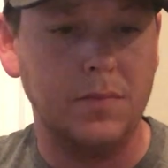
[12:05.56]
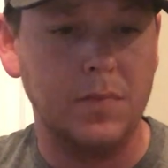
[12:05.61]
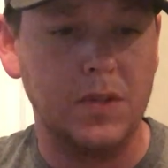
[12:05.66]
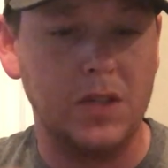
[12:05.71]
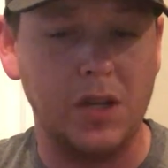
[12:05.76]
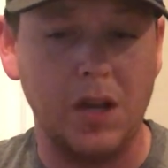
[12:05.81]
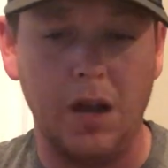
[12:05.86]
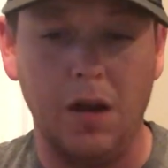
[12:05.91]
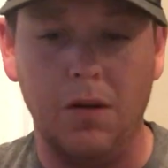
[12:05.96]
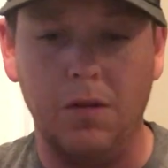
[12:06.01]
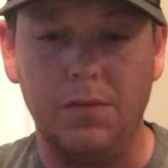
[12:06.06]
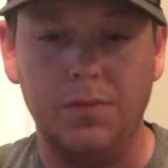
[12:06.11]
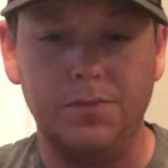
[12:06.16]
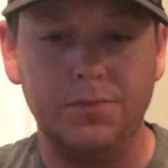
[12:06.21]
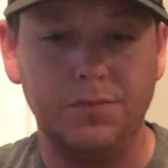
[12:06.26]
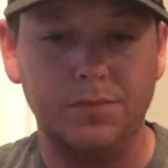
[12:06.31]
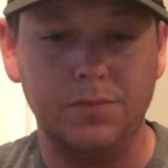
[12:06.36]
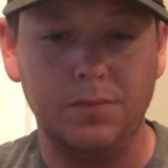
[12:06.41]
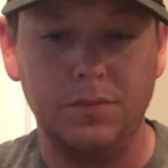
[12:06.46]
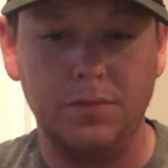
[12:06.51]
So
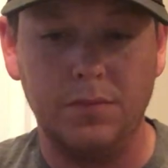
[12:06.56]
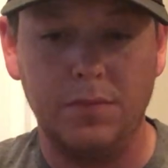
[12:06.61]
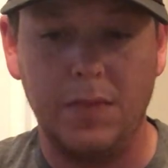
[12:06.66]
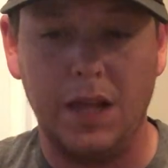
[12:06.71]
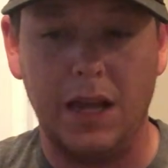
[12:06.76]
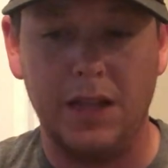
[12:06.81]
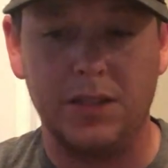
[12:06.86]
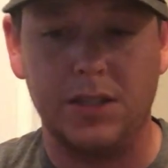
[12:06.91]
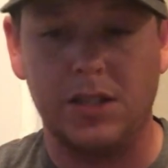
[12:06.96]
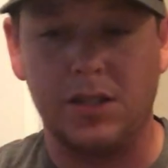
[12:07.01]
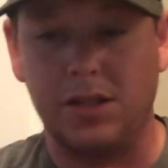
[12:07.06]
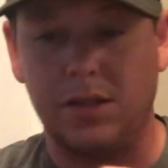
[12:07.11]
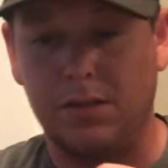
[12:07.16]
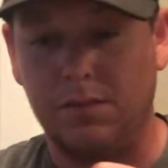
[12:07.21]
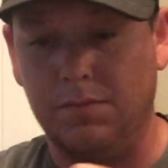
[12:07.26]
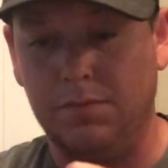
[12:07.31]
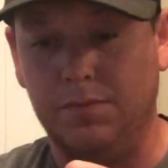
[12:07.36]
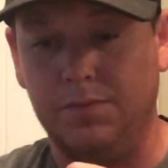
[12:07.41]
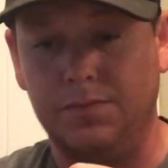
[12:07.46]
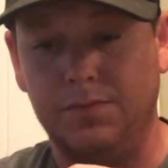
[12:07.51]
those
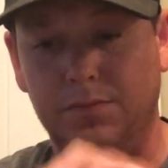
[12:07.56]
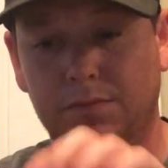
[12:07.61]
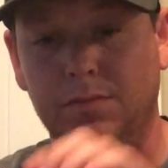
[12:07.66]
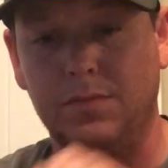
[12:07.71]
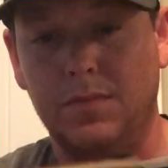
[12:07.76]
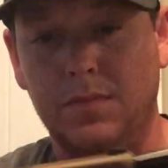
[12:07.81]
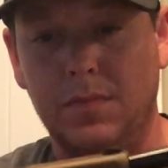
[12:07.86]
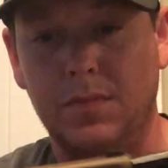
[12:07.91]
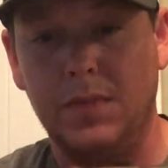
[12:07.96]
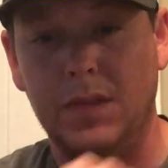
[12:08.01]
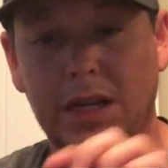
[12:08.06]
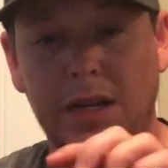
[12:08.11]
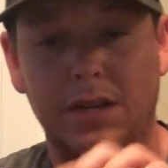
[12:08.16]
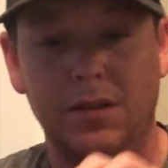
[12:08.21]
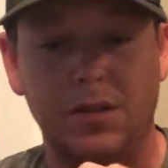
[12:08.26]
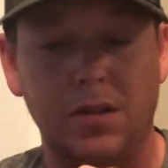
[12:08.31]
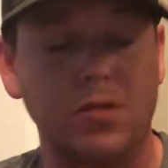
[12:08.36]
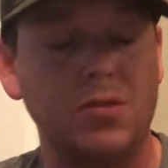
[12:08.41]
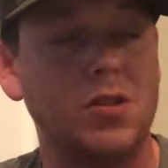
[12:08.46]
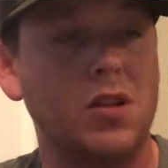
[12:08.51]

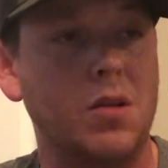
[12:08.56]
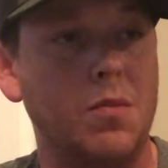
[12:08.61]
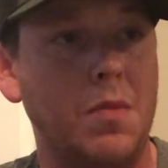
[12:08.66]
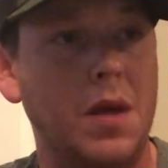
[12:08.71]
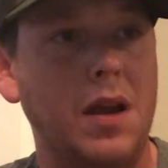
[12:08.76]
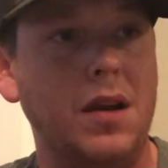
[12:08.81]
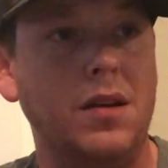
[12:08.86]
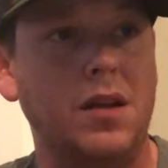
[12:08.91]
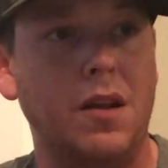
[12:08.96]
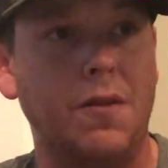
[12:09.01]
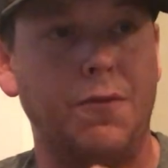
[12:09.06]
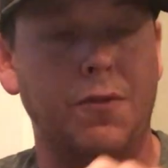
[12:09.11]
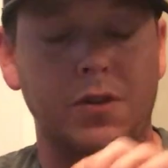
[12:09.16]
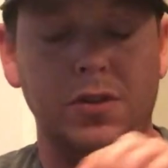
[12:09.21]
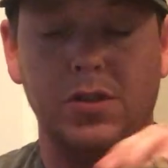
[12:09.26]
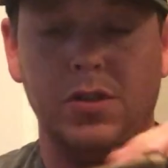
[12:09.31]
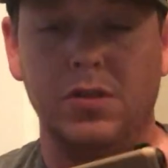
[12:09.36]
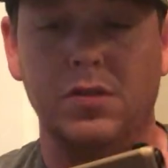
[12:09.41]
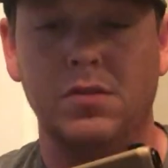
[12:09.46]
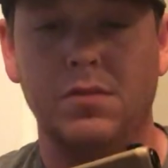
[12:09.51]
are the main
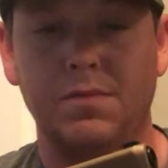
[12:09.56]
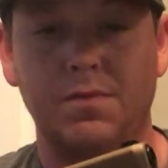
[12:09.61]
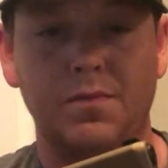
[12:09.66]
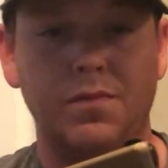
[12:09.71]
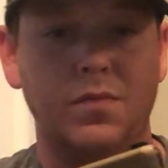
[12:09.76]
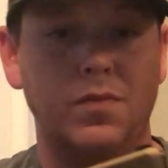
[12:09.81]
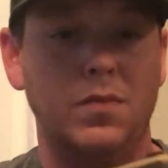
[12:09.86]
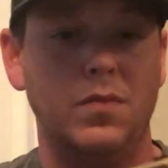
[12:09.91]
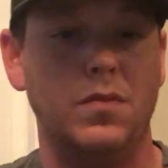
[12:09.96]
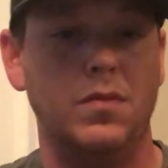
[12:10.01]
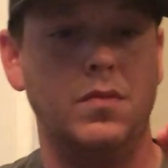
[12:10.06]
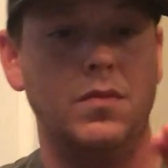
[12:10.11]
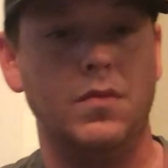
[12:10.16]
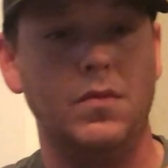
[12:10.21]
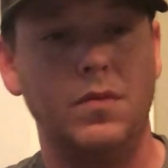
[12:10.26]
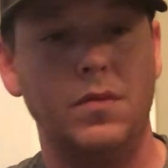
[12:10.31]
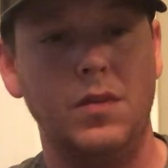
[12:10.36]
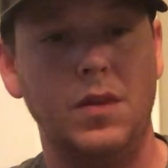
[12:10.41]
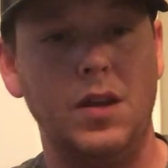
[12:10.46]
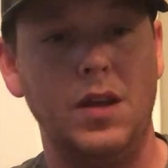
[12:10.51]
differences.
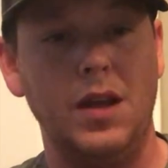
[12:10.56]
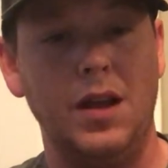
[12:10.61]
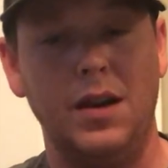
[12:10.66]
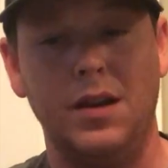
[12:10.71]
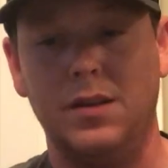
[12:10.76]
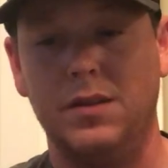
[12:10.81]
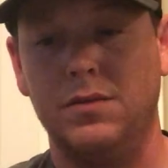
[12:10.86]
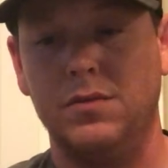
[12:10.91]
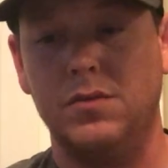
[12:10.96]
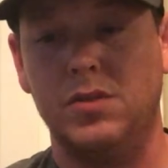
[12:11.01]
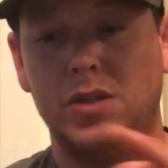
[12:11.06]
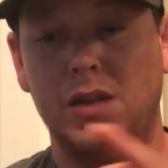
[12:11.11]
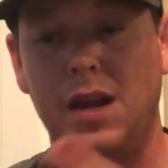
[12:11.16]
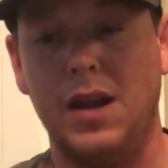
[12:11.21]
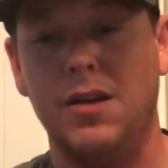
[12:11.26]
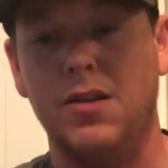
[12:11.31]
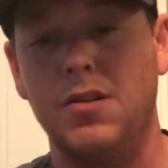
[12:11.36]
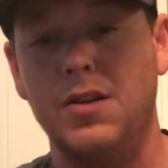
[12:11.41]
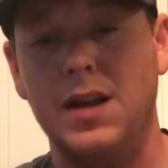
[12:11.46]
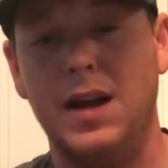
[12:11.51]
You get
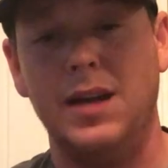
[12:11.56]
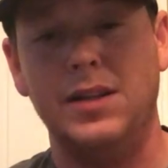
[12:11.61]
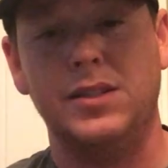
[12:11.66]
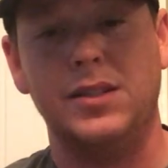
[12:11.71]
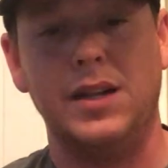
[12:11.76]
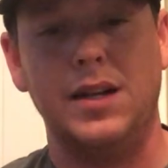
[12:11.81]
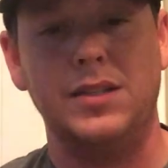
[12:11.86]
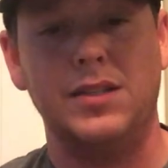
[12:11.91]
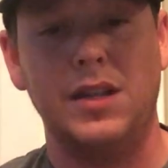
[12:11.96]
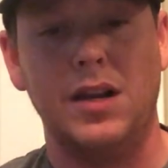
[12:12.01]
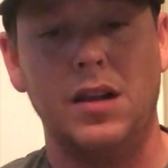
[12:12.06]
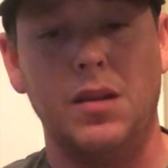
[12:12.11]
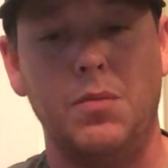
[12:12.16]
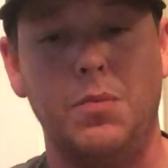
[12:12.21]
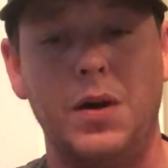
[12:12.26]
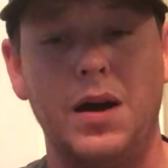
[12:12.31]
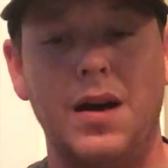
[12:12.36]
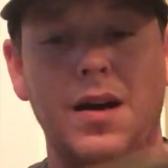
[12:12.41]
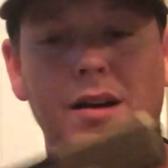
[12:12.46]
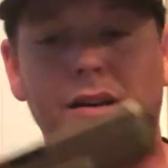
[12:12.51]
standard night sights out of the
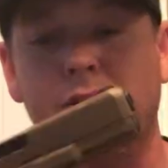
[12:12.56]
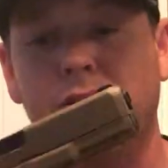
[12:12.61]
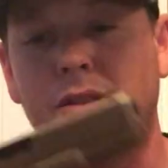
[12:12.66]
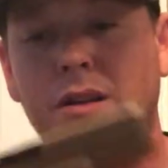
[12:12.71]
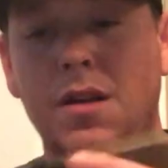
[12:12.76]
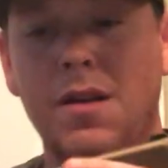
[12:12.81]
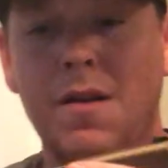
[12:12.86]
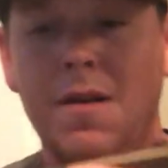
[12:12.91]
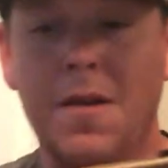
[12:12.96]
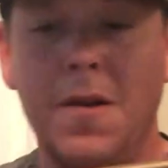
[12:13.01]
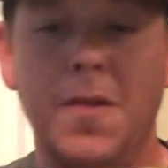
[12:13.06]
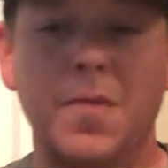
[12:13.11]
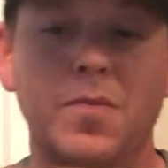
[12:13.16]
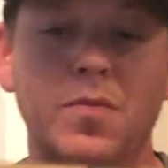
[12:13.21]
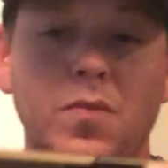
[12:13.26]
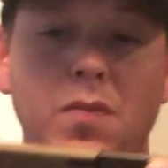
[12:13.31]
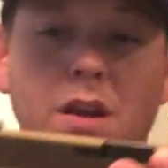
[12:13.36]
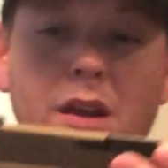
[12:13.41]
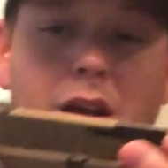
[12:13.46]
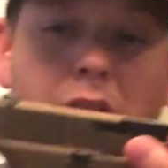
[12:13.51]
box.
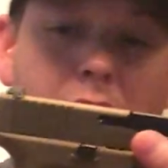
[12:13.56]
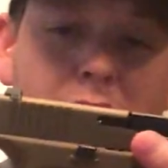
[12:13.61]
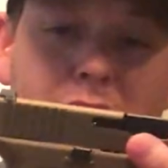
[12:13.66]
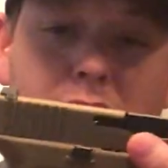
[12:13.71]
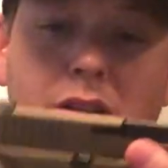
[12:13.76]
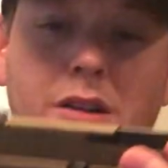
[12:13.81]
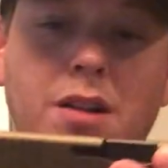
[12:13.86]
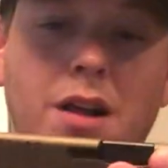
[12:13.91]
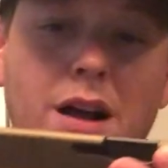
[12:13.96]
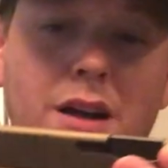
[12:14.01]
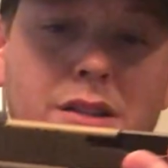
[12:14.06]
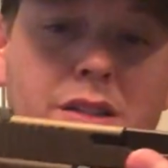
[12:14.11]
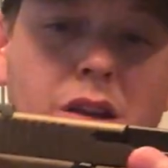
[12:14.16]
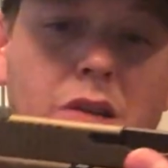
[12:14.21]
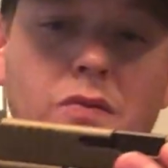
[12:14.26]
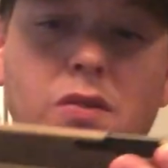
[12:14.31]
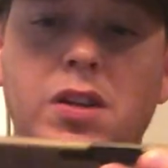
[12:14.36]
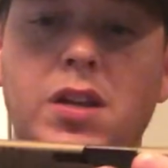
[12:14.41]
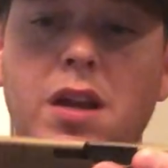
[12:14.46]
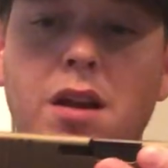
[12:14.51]
You got a Glock
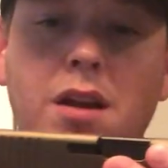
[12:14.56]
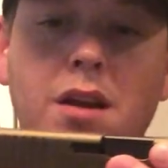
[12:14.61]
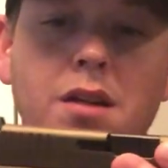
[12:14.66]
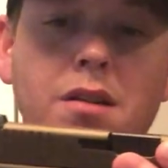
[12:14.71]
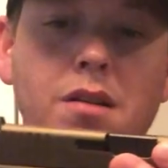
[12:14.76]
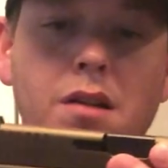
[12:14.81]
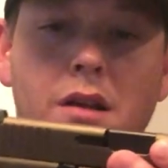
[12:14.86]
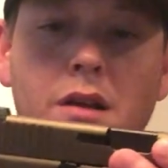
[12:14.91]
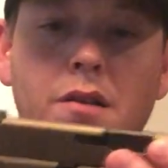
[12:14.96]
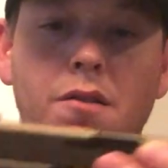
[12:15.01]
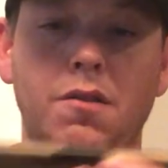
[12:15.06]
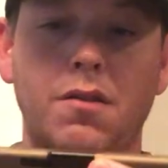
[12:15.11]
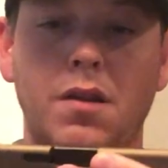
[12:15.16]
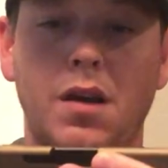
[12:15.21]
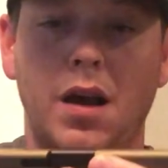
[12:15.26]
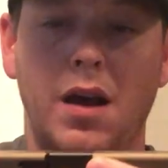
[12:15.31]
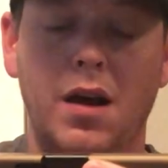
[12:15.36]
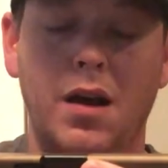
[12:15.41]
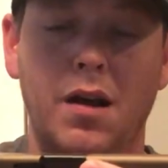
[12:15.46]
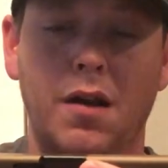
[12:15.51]
17
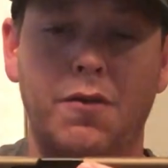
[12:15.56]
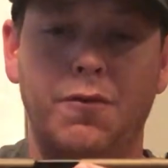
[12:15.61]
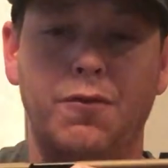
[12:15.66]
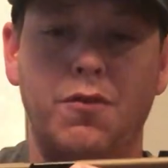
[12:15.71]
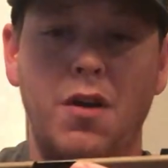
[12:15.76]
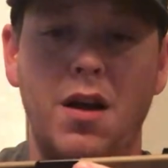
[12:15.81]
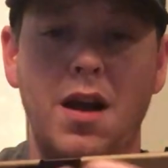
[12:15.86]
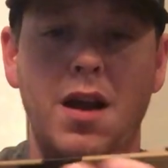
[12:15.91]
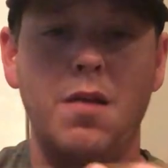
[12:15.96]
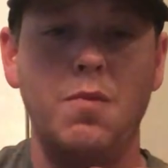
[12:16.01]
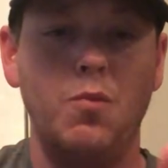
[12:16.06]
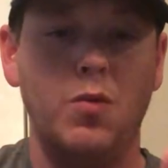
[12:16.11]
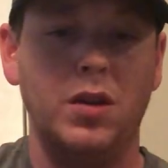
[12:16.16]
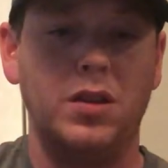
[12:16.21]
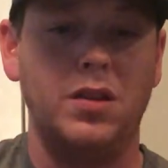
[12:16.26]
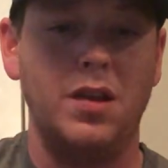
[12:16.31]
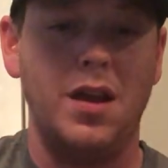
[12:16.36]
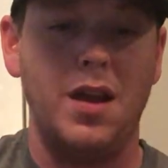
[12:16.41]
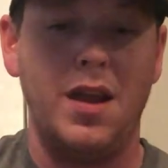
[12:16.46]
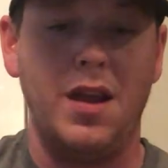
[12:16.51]
frame
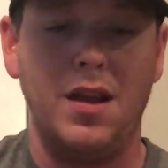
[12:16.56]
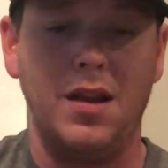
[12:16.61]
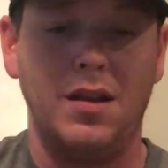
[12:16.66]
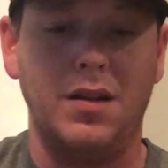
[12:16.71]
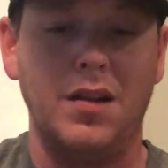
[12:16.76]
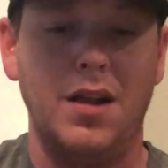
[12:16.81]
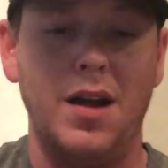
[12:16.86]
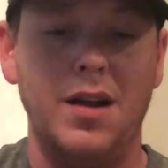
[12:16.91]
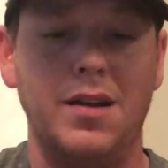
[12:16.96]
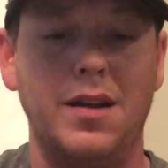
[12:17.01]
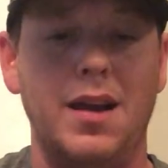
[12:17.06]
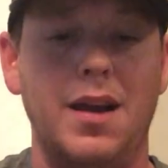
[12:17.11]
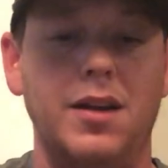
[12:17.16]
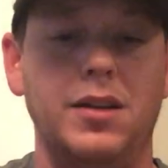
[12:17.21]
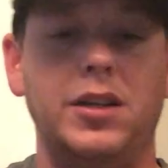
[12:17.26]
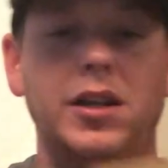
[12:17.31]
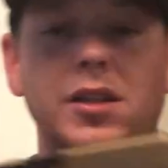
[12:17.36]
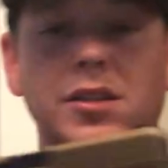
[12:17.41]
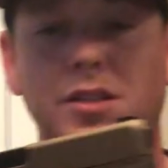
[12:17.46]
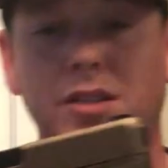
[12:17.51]
with a Glock
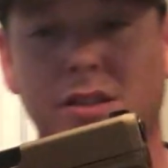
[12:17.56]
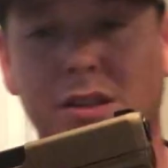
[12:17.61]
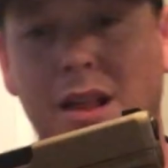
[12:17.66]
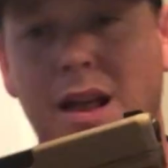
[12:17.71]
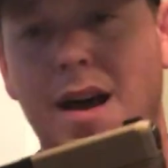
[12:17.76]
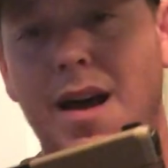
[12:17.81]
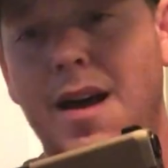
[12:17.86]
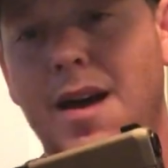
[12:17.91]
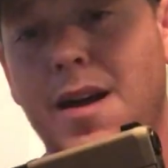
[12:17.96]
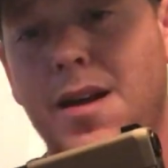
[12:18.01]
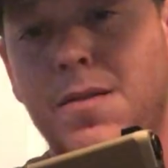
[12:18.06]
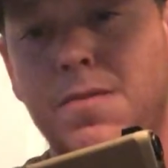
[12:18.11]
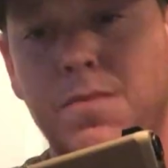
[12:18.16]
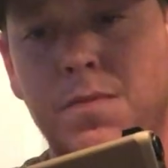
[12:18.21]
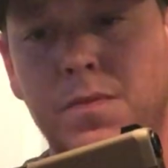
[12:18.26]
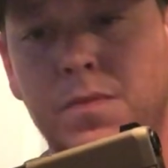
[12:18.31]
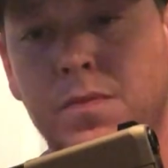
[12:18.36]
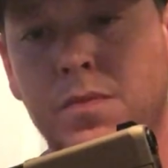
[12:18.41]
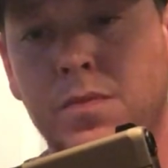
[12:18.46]
19 slide.